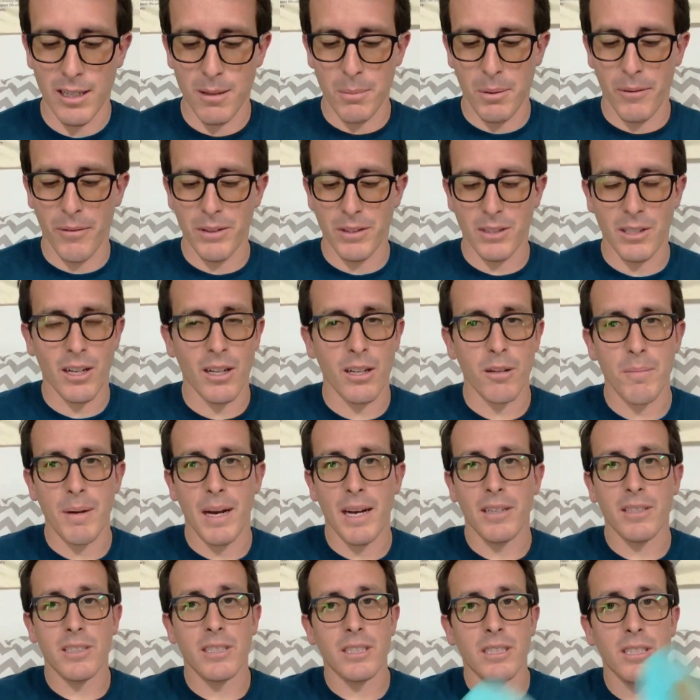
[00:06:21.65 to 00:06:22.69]
If it's all
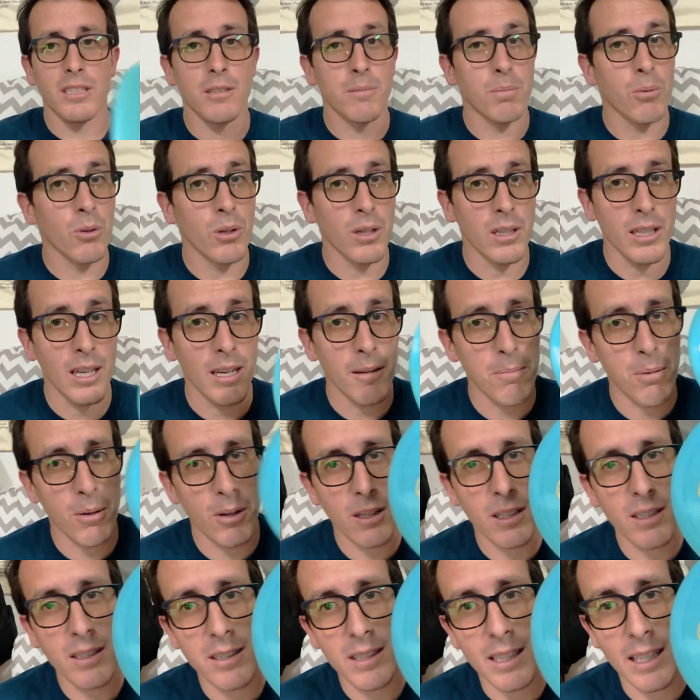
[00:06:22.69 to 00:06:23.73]
about just sporting Nate
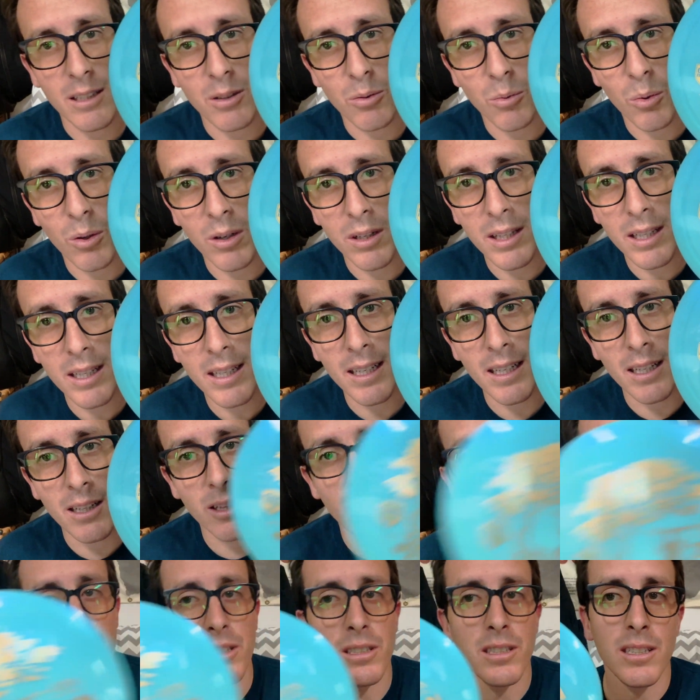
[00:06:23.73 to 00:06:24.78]
Perkins, that's worth it. It
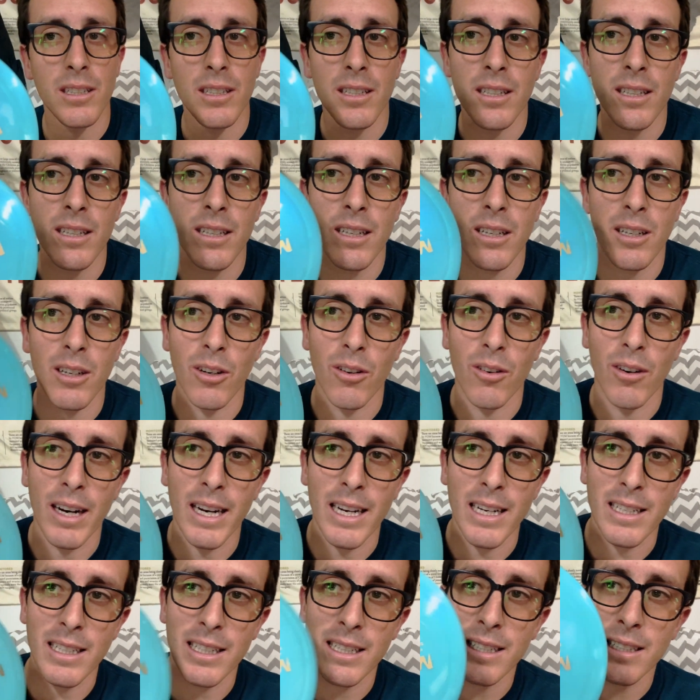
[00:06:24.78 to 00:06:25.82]
looks good,
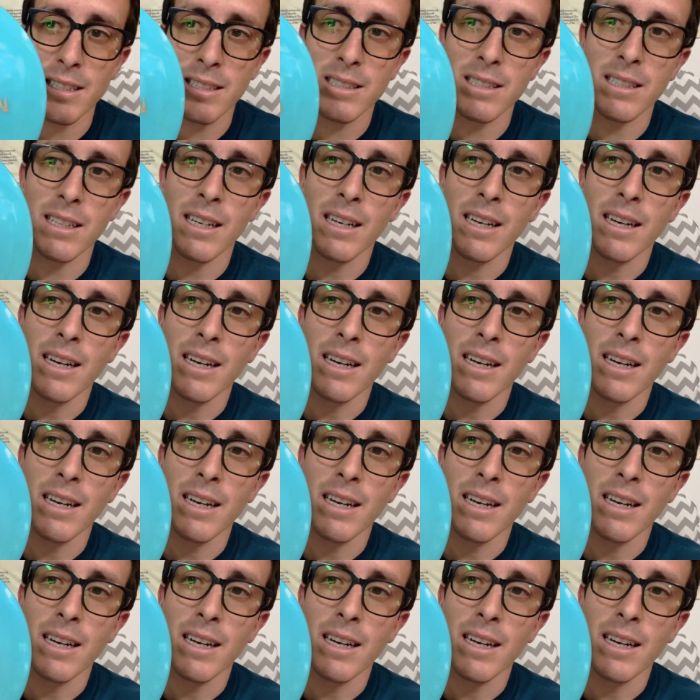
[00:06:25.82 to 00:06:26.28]
great disc.